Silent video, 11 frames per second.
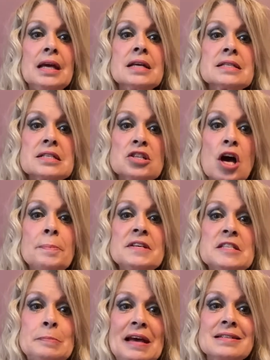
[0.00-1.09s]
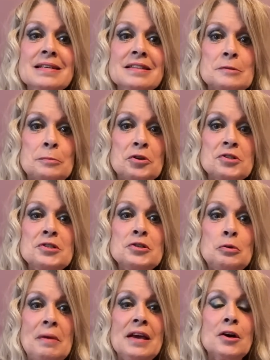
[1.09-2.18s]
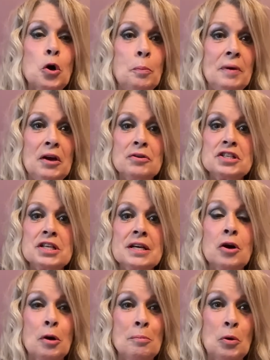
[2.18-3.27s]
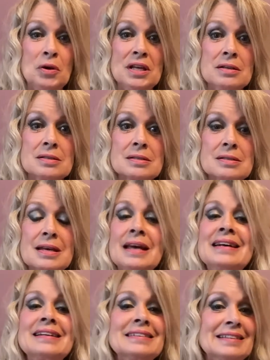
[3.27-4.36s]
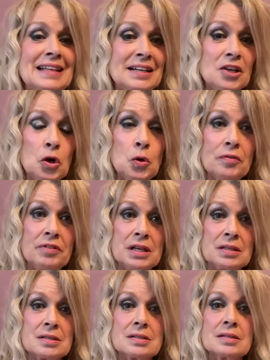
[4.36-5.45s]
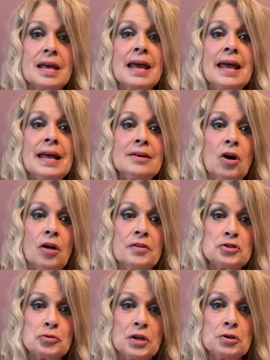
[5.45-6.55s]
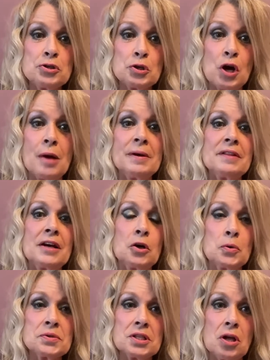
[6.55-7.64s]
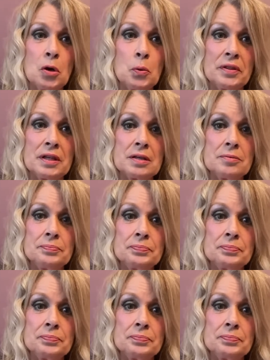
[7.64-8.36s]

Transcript: Stop expecting this person to make co-parenting harmonious. Let go of this and all the triggered trauma that goes along with it.